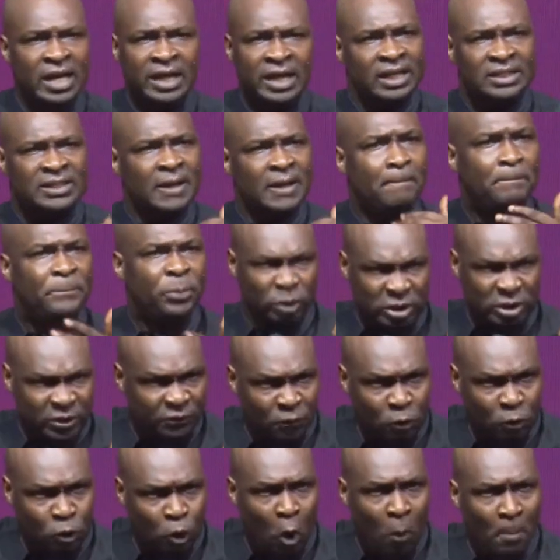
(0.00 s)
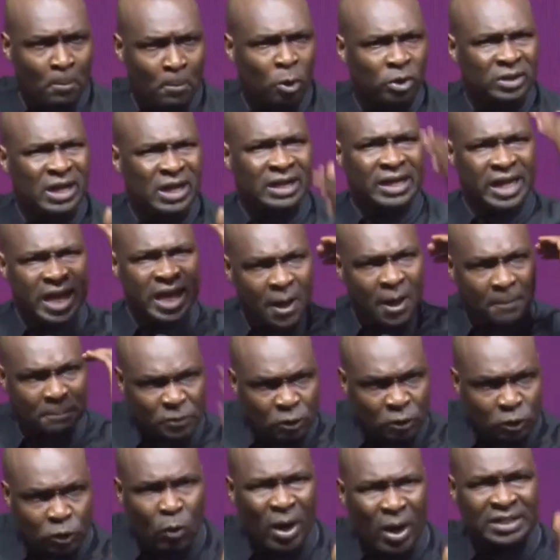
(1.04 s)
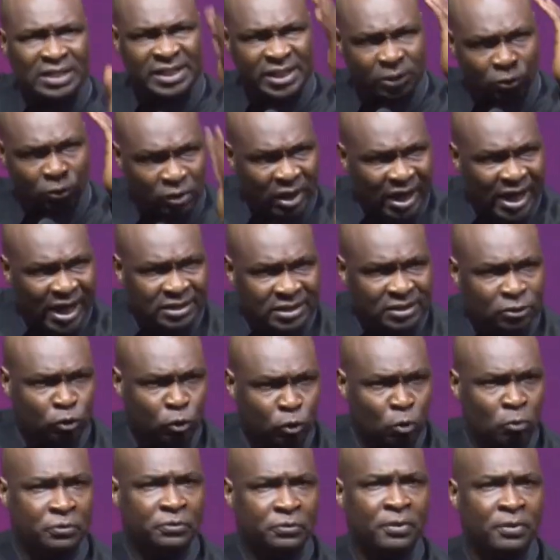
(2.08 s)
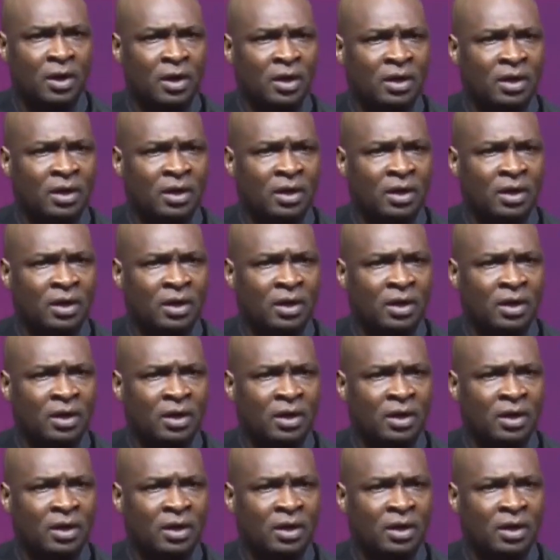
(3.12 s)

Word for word: it's a beautiful combo that helps you to articulate truth